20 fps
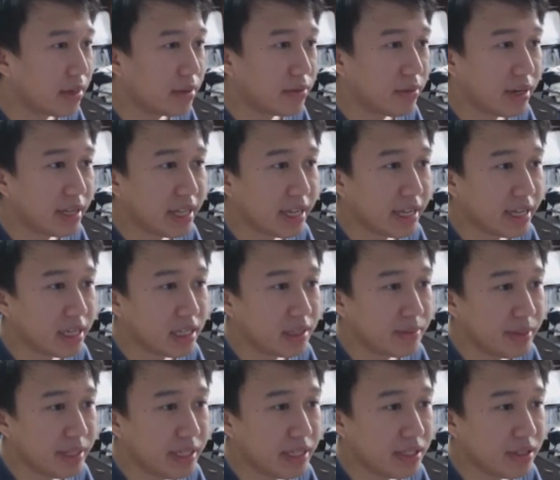rectangular
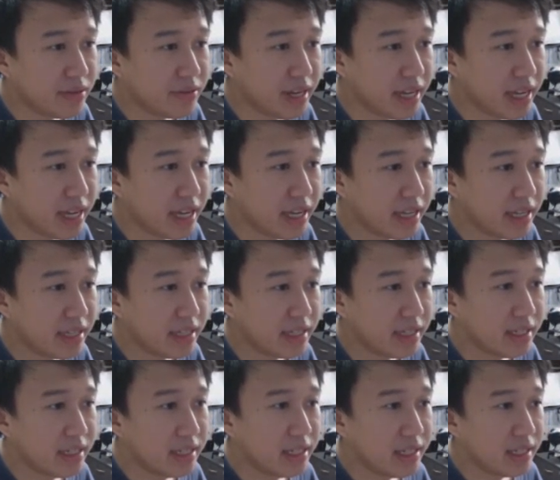piece over there.
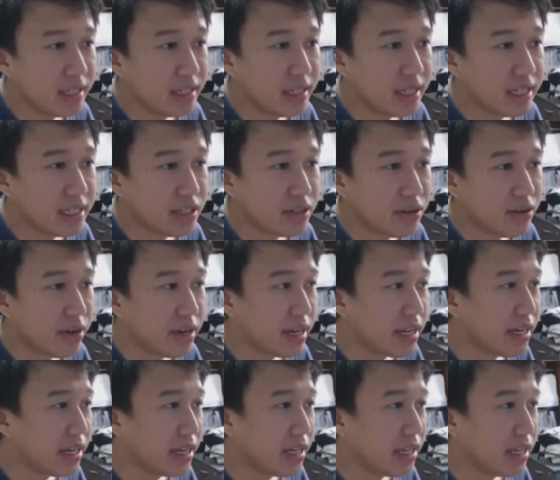Let's create
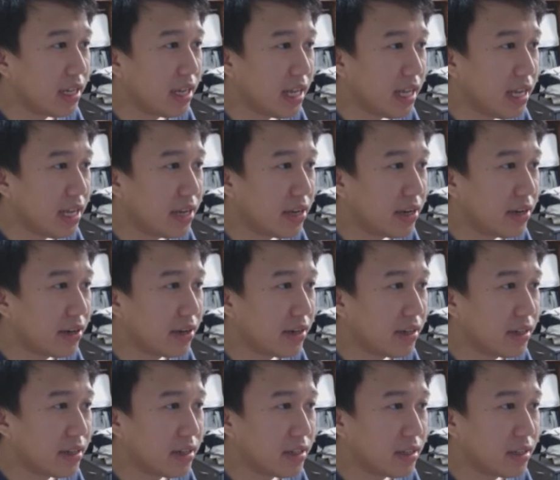another layer.